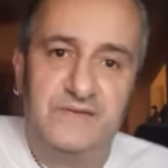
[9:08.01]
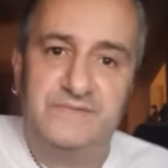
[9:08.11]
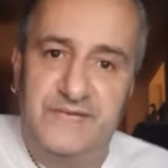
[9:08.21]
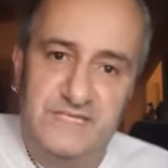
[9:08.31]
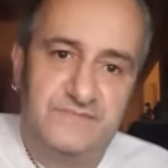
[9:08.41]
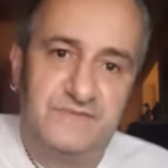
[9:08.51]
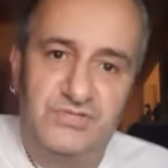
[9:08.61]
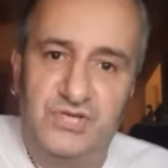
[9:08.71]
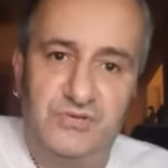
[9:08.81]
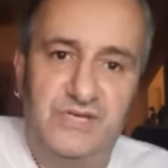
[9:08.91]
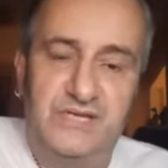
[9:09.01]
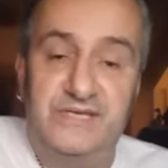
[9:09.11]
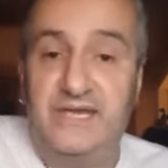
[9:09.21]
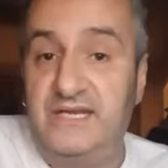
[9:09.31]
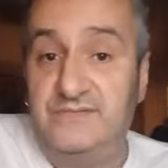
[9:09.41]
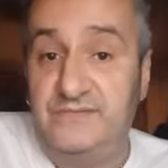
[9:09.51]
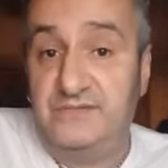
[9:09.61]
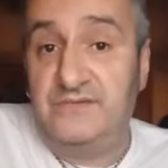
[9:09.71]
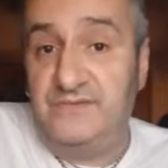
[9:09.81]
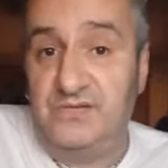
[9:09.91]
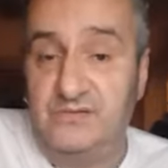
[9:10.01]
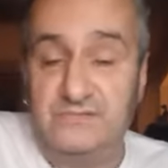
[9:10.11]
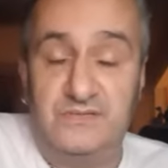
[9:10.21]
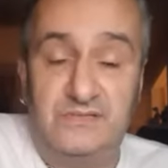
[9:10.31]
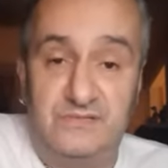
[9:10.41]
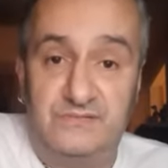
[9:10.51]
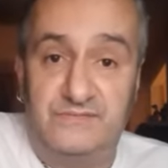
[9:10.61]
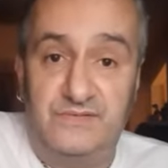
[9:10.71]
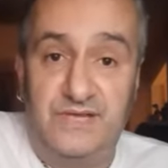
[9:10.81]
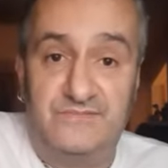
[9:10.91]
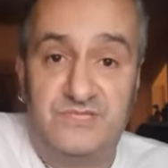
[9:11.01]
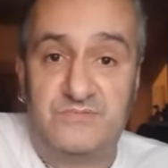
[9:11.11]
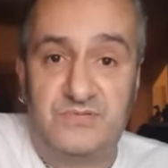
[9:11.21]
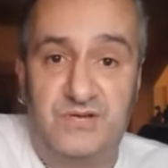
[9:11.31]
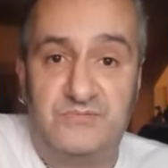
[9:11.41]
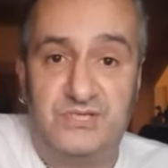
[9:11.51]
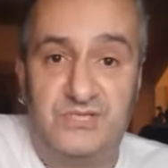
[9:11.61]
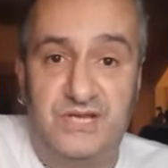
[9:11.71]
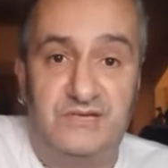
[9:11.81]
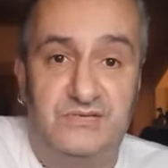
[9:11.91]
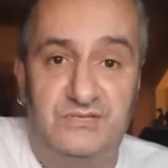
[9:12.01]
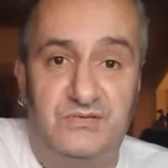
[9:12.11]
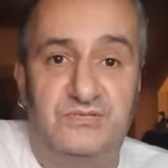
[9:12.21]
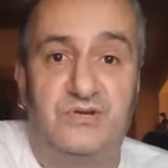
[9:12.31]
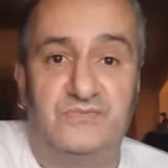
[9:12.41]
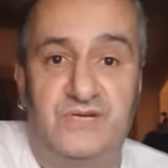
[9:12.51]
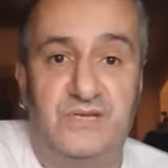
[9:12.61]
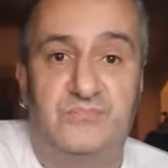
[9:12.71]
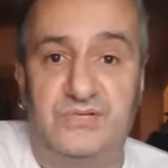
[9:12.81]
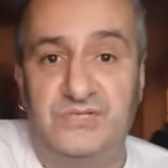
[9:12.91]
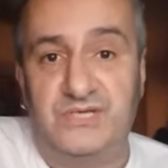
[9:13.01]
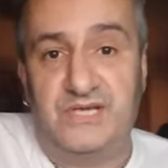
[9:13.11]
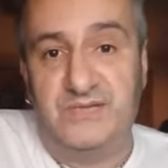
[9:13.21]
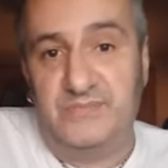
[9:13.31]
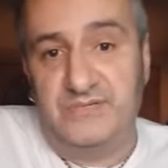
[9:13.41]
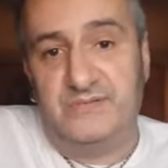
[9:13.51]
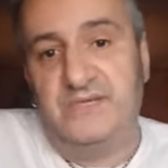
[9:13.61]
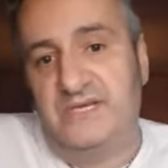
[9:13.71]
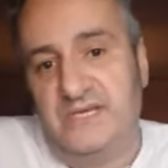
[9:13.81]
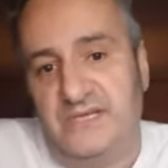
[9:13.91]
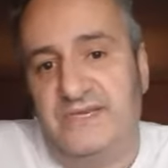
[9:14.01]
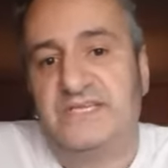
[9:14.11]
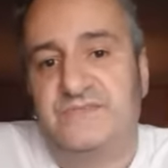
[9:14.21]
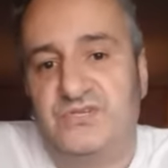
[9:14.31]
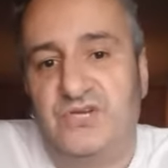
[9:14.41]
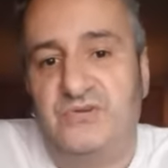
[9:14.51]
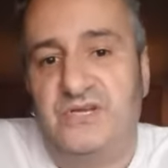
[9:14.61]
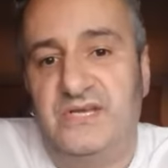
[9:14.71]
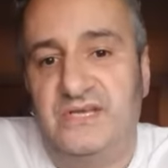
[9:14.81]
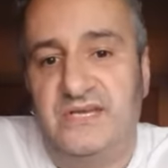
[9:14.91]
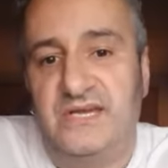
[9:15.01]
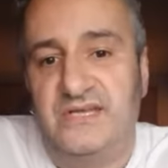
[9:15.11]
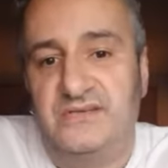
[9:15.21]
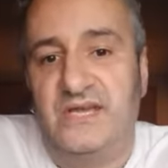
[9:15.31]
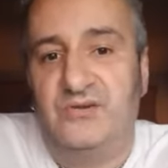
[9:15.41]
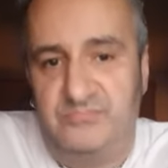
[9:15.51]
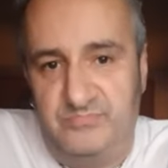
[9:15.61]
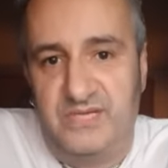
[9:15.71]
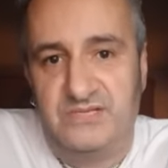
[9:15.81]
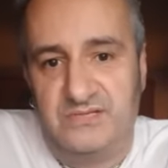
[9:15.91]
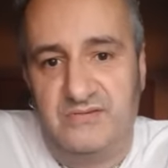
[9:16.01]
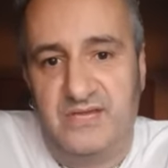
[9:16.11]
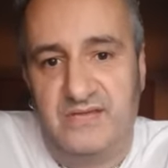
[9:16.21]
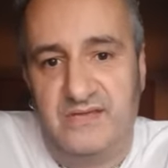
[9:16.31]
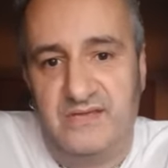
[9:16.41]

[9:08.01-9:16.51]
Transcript: Thanks for tuning in again. If you if you're not uh, if you haven't subscribed to the channel, you could do so. I'd really appreciate it. But thanks for tuning in, and yeah, peace to you.